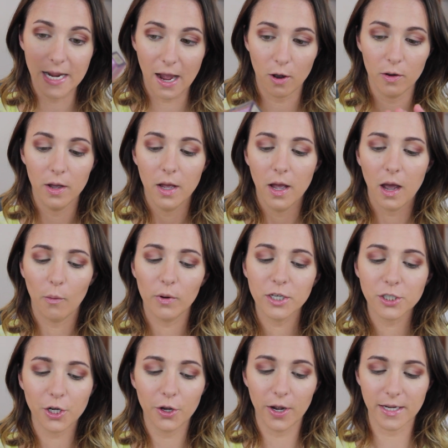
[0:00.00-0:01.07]
Now, I
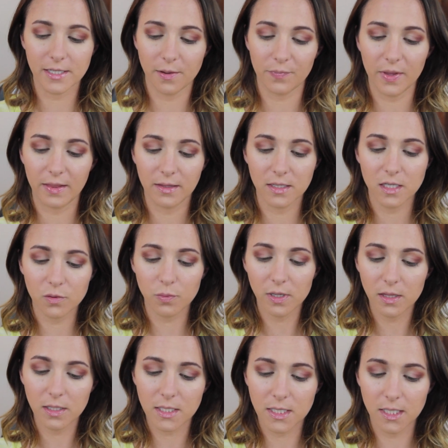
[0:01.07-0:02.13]
want to show you guys something. This is
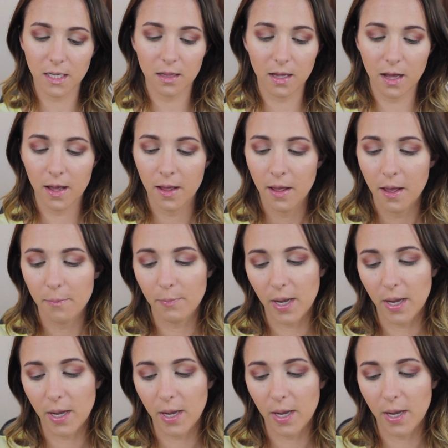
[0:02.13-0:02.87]
one of the Stila